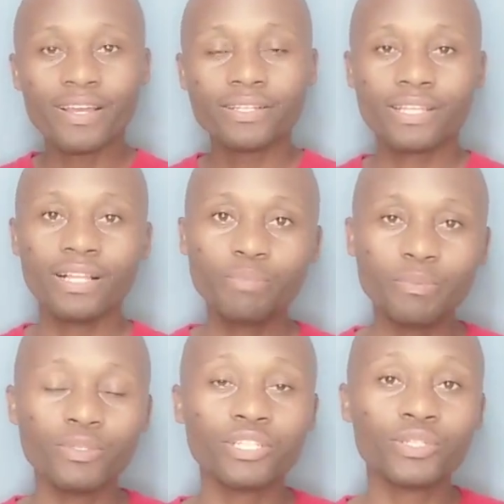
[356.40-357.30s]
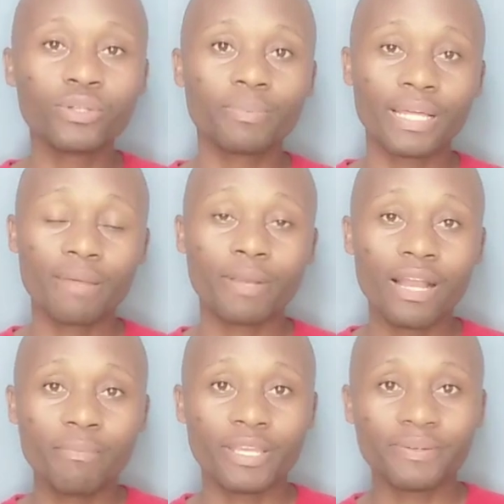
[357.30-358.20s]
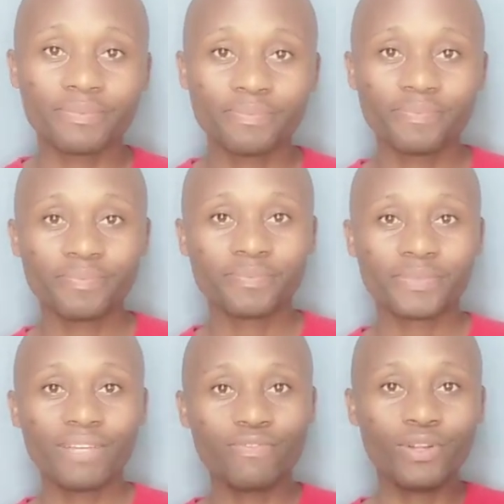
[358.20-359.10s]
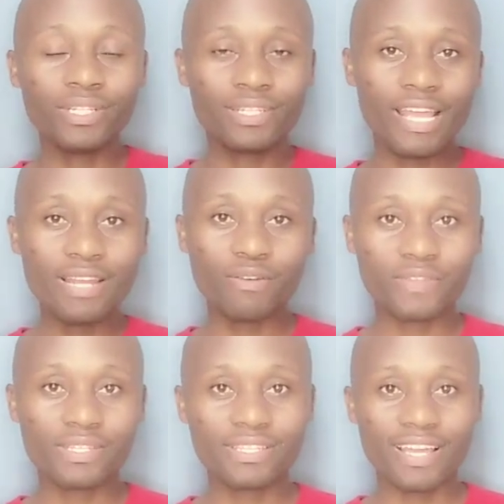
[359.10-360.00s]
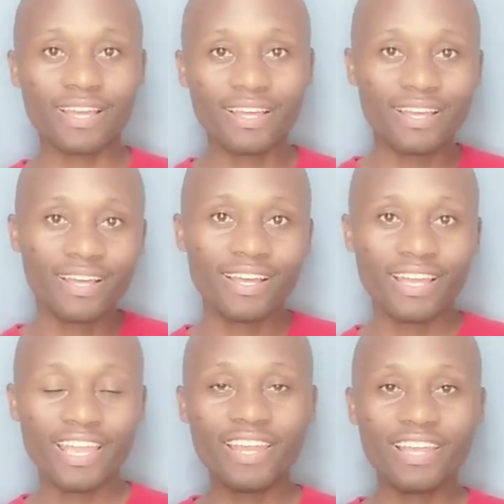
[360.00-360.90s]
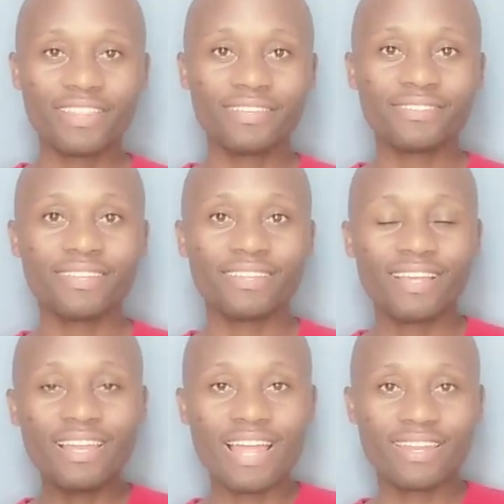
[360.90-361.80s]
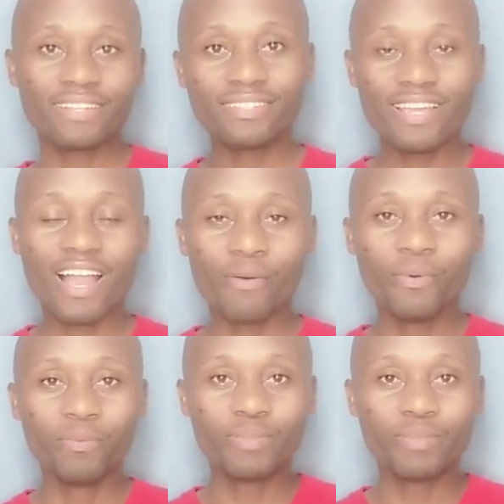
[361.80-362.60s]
Tell people in Europe that I'm coming. If not the end of this year, earlier next year, I will